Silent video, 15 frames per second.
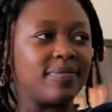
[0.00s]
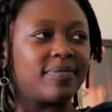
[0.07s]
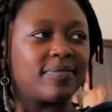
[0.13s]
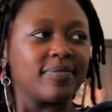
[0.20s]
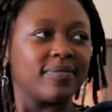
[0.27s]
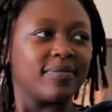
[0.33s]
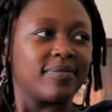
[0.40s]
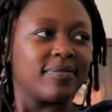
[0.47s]

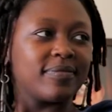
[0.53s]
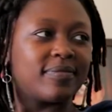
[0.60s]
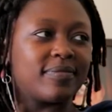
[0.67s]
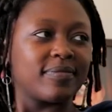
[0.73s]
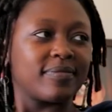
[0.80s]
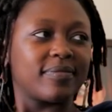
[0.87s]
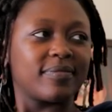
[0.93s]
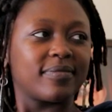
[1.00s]

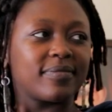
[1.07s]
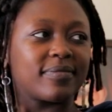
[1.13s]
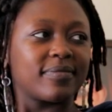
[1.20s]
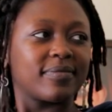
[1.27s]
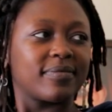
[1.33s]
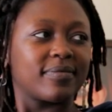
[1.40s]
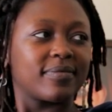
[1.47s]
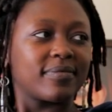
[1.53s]

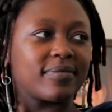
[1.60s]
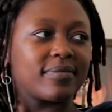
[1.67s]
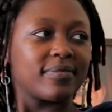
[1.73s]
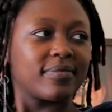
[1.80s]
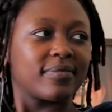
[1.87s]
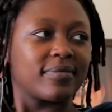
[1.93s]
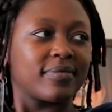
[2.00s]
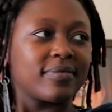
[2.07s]

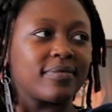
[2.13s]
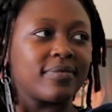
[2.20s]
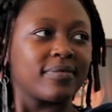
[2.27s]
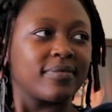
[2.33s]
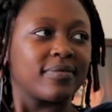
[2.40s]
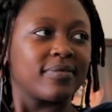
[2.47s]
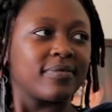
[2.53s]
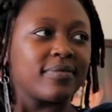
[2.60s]

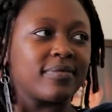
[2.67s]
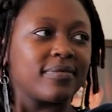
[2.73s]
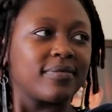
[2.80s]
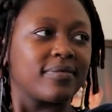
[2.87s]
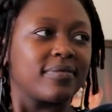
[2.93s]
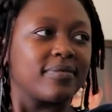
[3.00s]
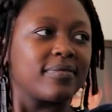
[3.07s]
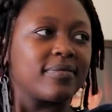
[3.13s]

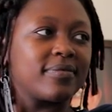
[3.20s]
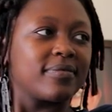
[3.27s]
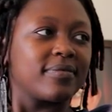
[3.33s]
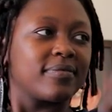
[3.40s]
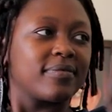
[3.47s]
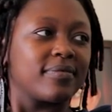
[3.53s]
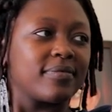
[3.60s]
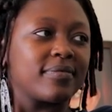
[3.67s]
The person shown says nothing.